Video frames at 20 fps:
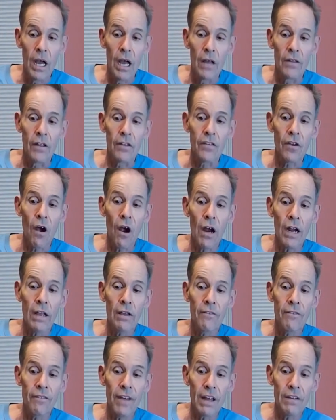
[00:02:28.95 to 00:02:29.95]
the
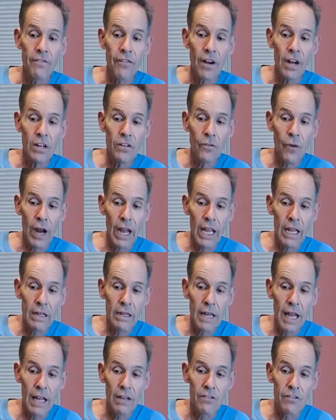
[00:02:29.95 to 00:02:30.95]
target Fed fund rate
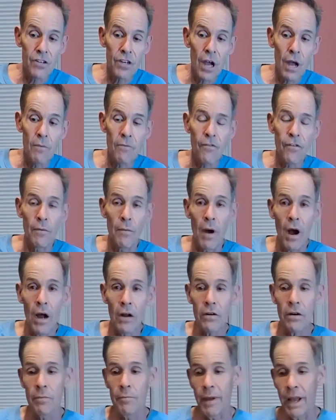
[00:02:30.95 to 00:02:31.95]
has jumped from
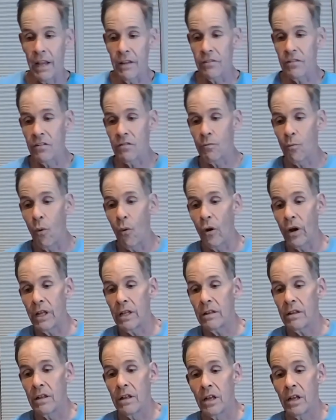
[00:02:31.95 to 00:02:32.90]
100 basis point